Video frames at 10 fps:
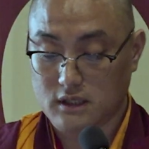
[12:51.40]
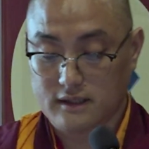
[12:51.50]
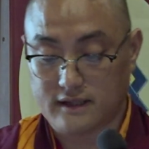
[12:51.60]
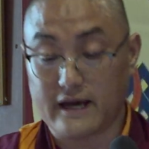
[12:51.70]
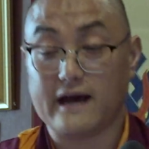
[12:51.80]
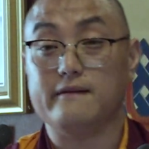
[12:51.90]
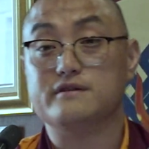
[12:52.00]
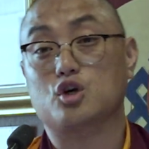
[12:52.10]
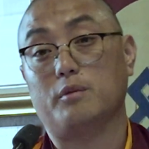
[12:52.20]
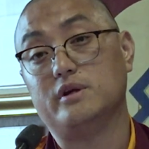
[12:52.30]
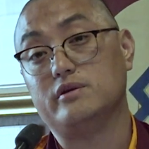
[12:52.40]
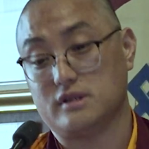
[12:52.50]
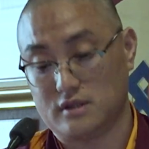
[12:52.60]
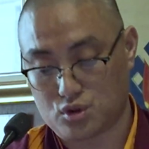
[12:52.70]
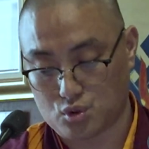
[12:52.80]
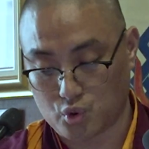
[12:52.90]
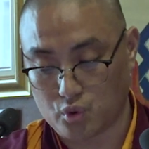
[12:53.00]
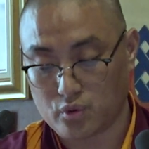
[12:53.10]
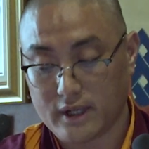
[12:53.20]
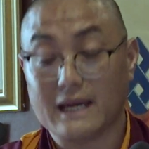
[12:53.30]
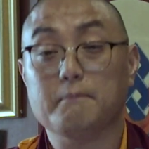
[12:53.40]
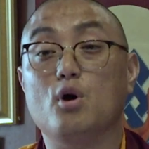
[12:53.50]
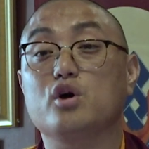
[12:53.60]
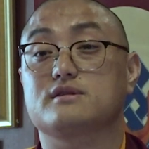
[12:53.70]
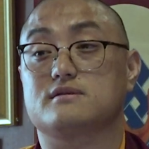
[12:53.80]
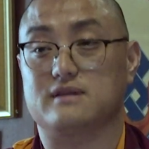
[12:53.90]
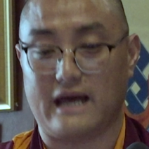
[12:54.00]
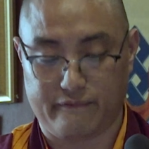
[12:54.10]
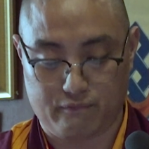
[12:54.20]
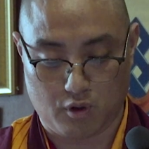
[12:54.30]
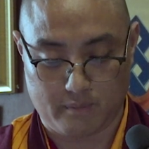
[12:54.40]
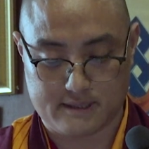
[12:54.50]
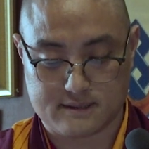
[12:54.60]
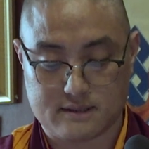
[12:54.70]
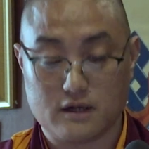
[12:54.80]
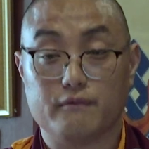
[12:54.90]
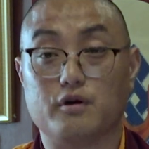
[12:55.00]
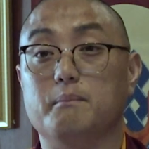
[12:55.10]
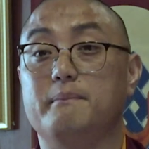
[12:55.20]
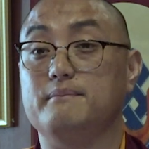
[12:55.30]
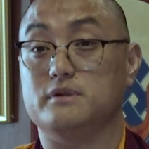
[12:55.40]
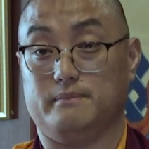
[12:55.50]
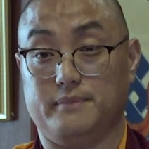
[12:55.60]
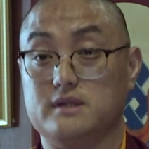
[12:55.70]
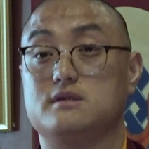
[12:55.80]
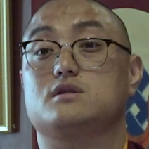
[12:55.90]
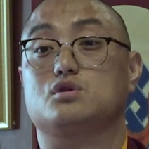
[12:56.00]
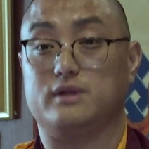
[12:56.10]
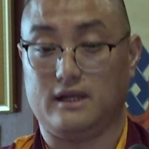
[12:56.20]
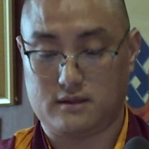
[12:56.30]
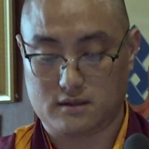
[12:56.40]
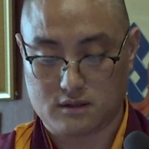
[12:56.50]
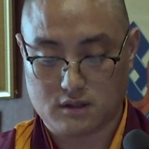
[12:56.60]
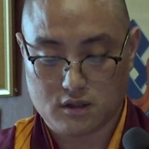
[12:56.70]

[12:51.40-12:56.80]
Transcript: They helped communities through important life moments from births to death.